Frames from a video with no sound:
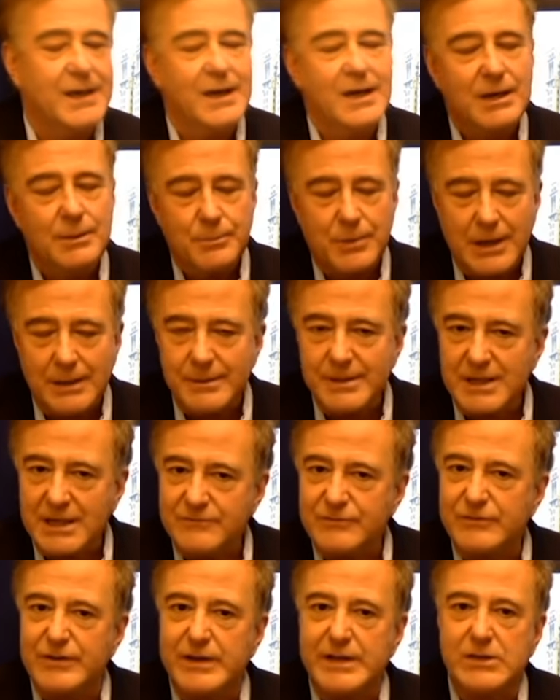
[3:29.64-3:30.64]
probably not
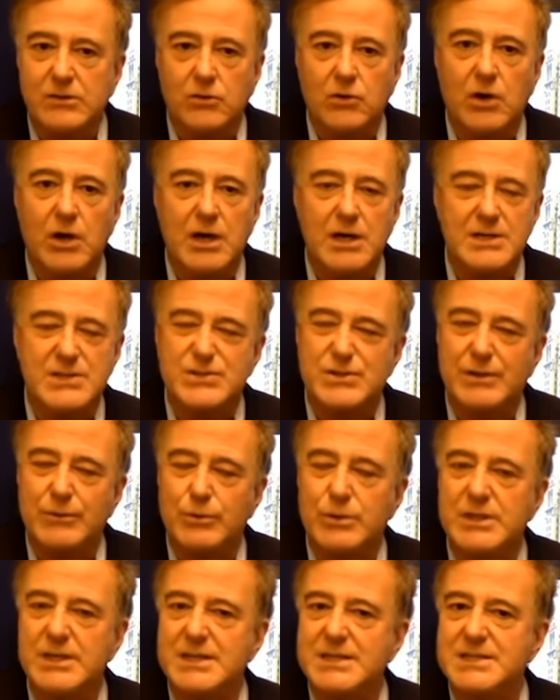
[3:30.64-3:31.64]
for very long, so I
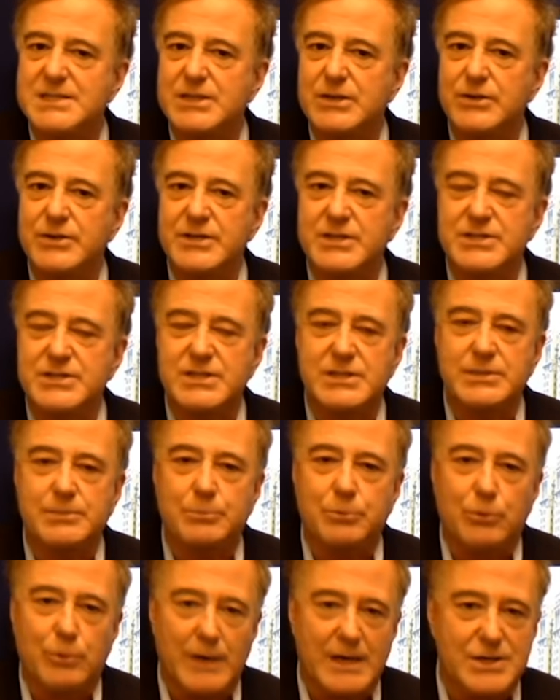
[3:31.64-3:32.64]
wouldn't consider this a
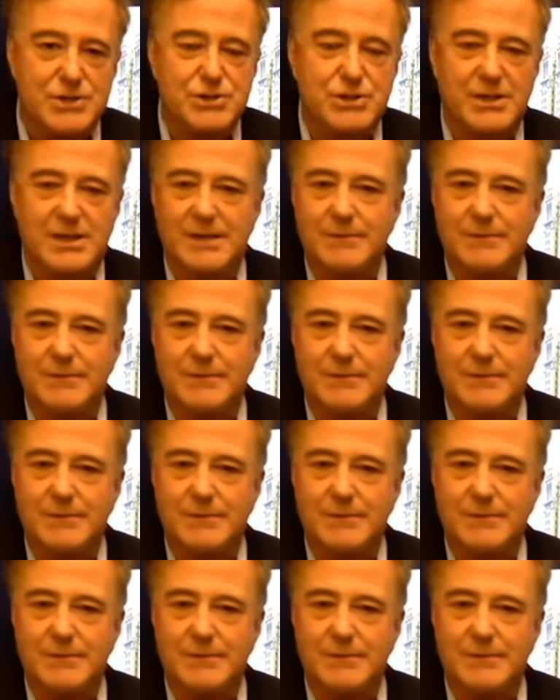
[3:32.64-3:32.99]
depression.